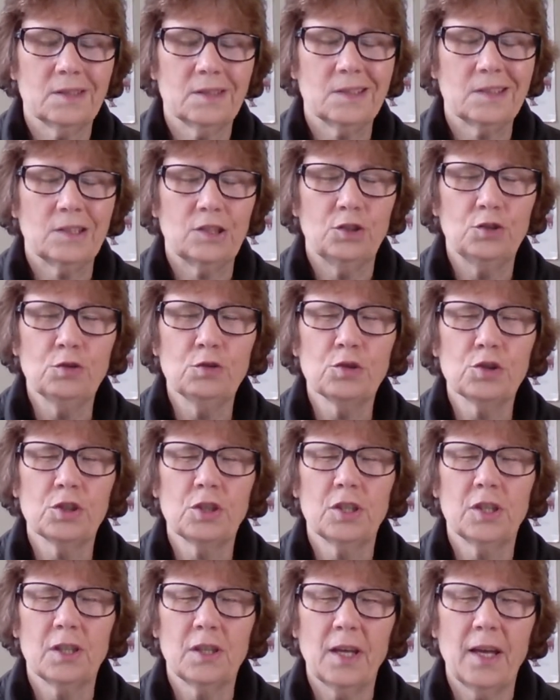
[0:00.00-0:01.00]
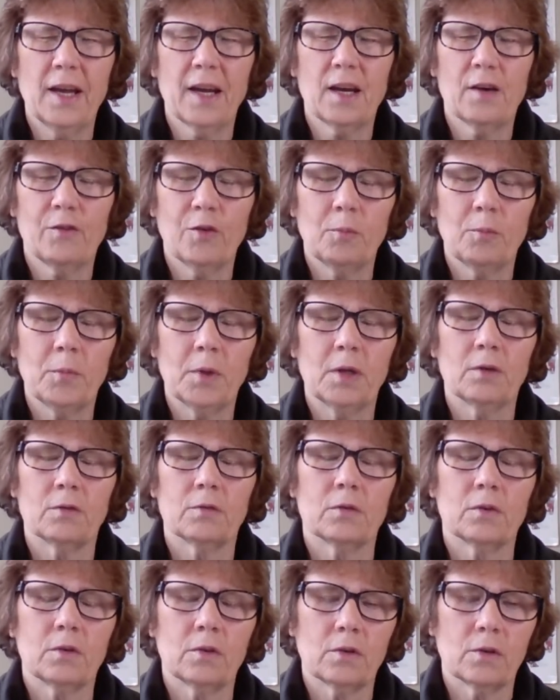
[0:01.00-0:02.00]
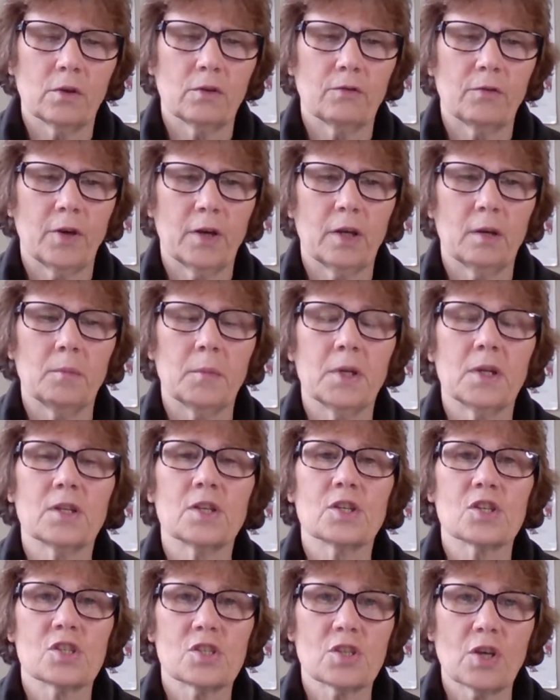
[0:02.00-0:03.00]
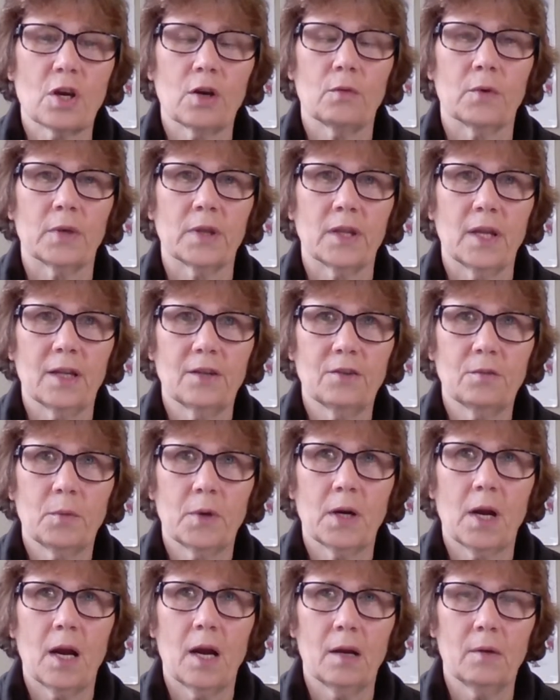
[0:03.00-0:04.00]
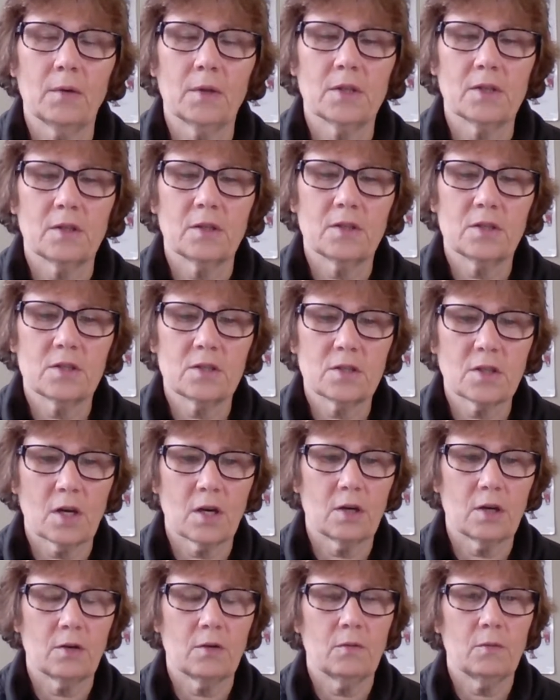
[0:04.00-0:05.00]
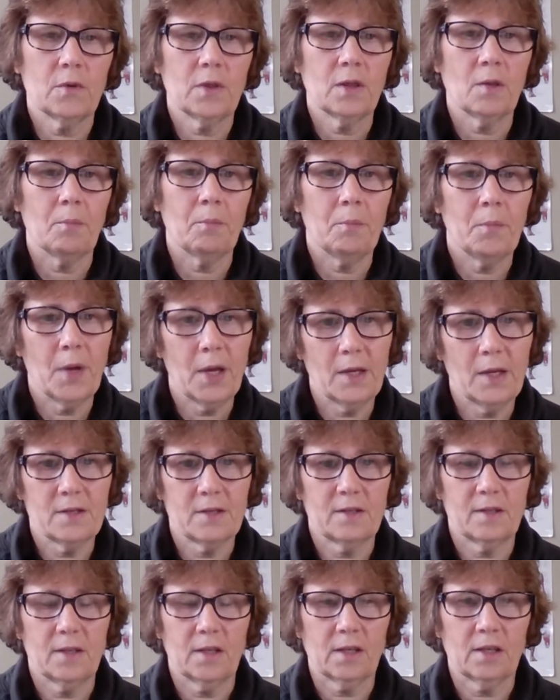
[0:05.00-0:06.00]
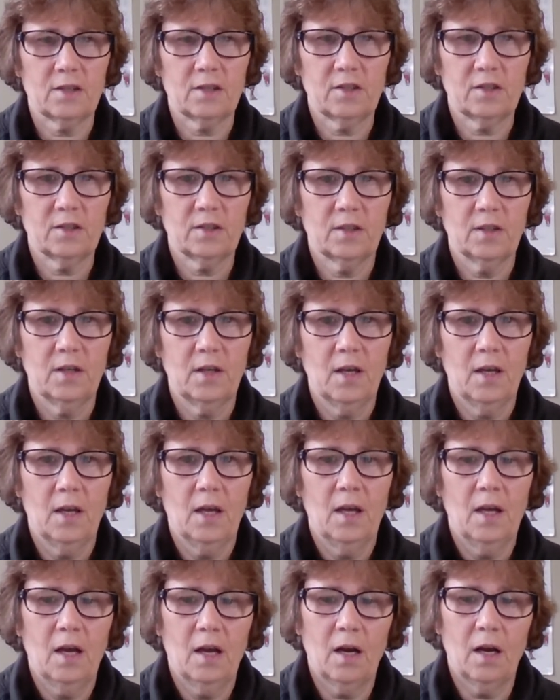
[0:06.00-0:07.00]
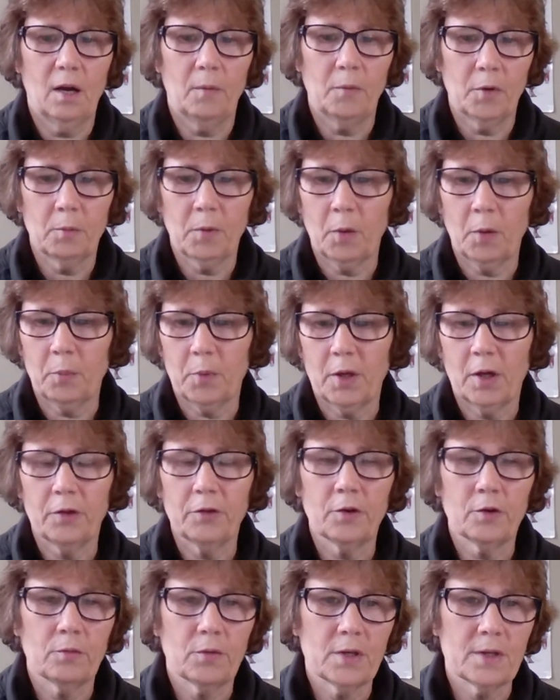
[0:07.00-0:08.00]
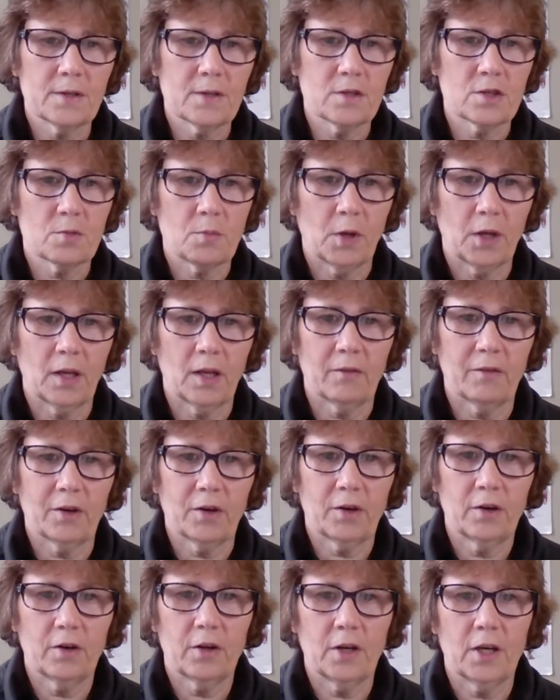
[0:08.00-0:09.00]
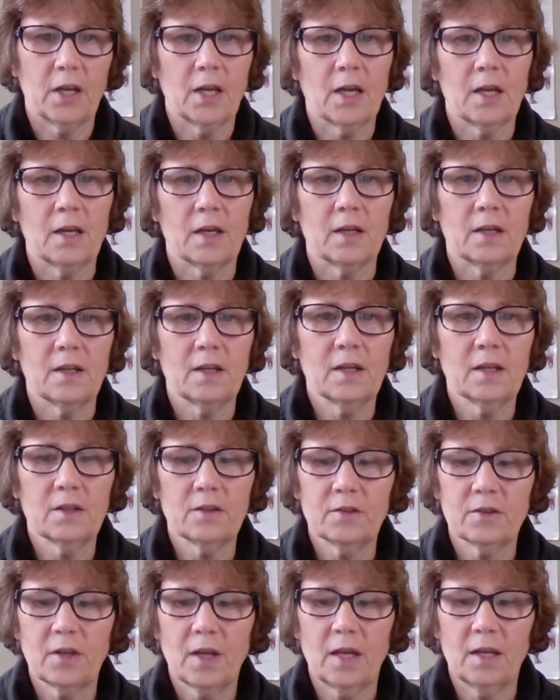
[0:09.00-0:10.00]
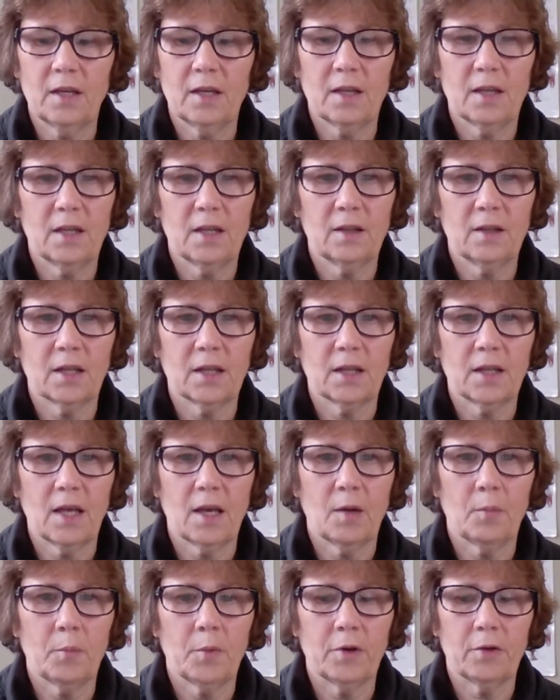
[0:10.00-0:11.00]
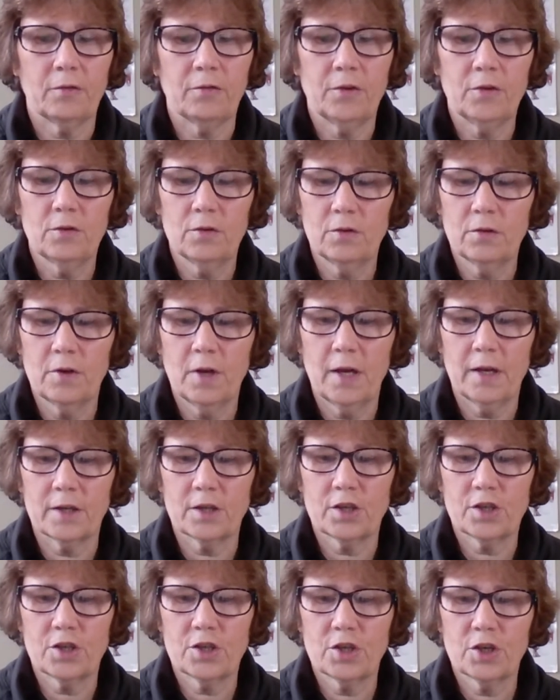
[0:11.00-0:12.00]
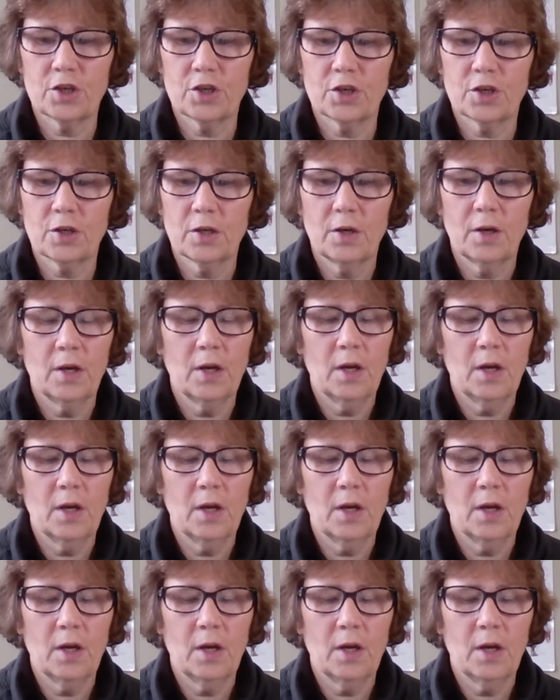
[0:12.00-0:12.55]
usually a lack of a mineral or a vitamin to start with. That's where I would start with the basics. There might be other reasons. You might have a herniated disc, anything like that. But if you're not sure